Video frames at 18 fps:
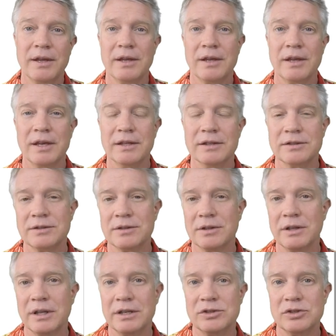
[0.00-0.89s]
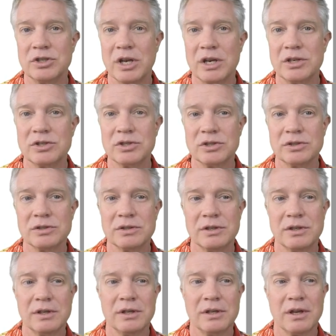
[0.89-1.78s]
and still education
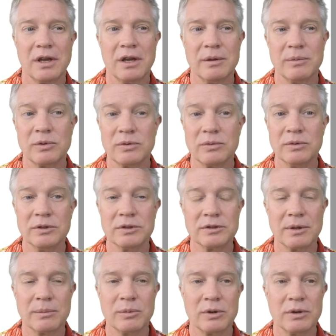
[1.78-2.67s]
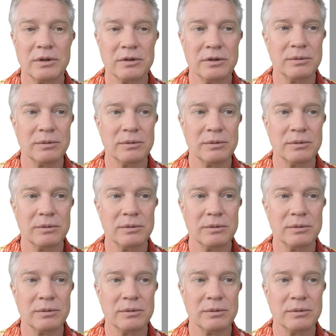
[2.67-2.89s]
through the summer, and they'll